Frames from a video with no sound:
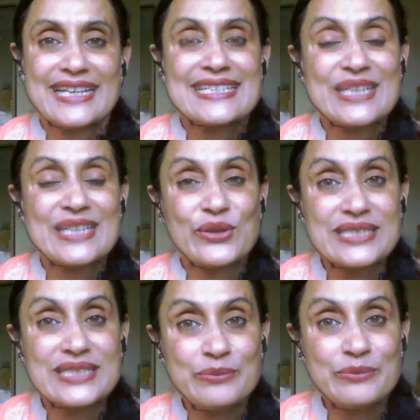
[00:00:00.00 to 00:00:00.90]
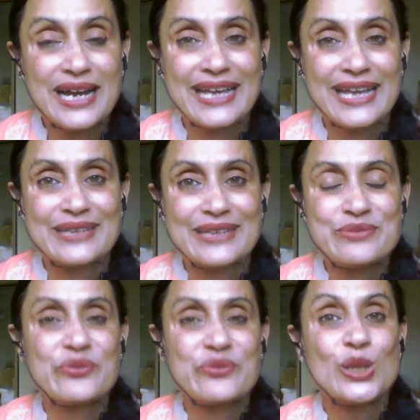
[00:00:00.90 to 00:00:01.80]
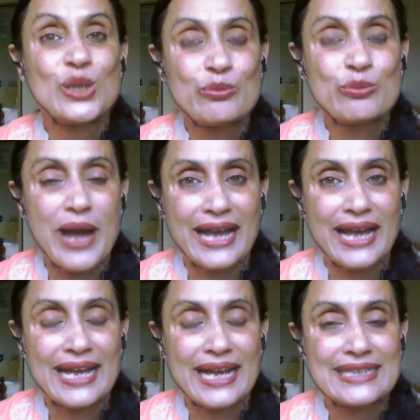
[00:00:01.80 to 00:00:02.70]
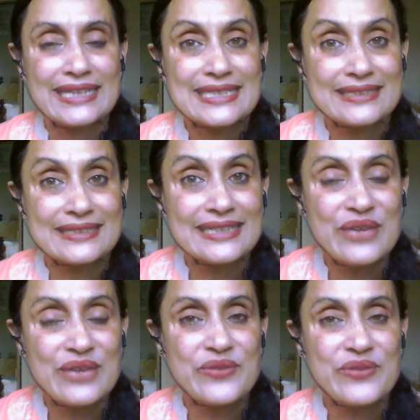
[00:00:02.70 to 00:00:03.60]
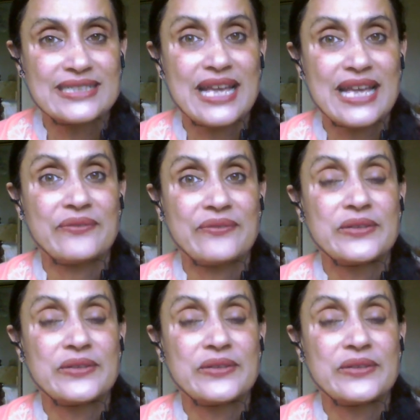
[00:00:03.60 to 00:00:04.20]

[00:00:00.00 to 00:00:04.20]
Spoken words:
So sometimes, if you look back and certain events have